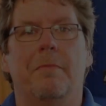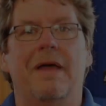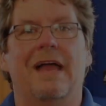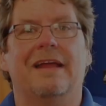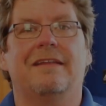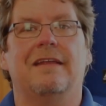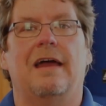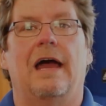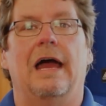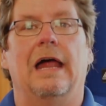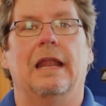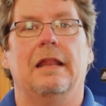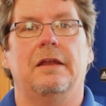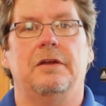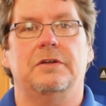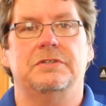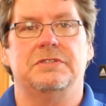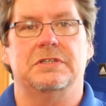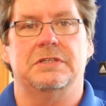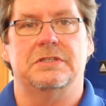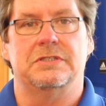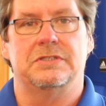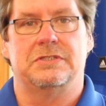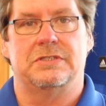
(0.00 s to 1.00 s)
back to
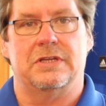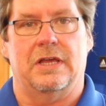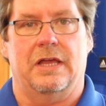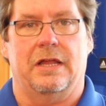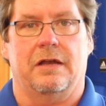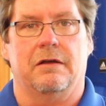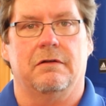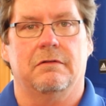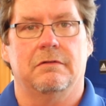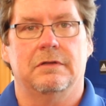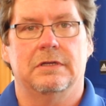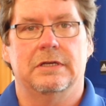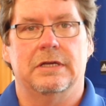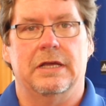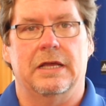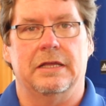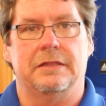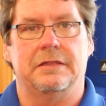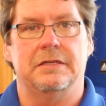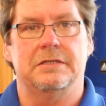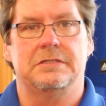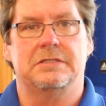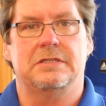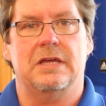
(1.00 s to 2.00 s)
Islanders Insider.
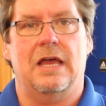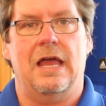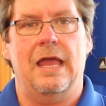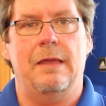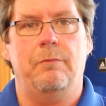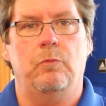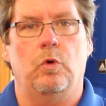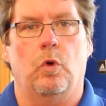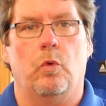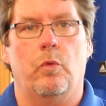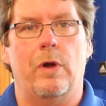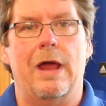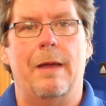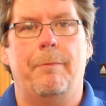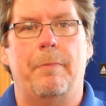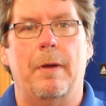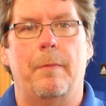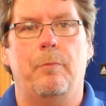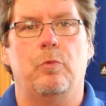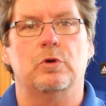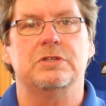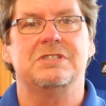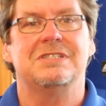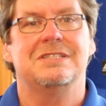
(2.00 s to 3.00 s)
At this time, we'll wrap
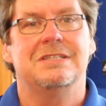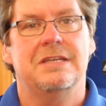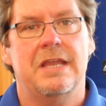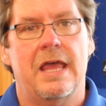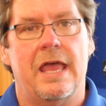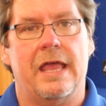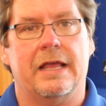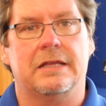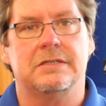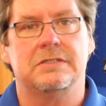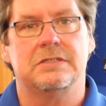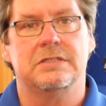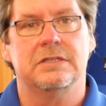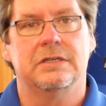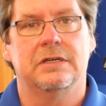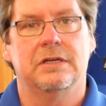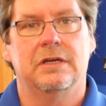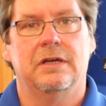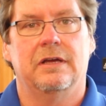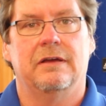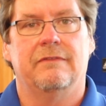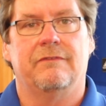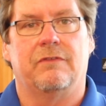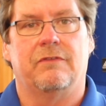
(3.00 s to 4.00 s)
up what's next
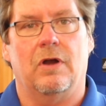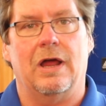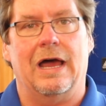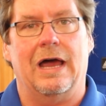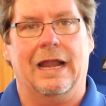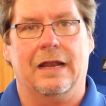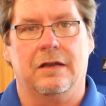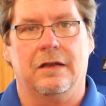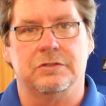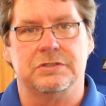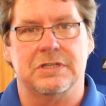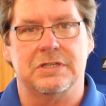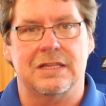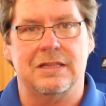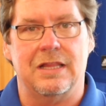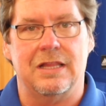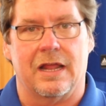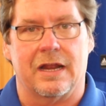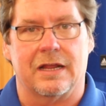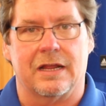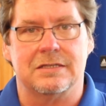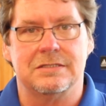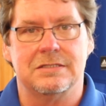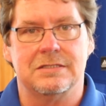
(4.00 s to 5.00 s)
for Islanders
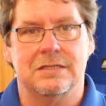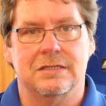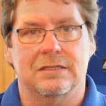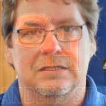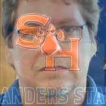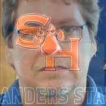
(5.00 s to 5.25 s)
Athletics.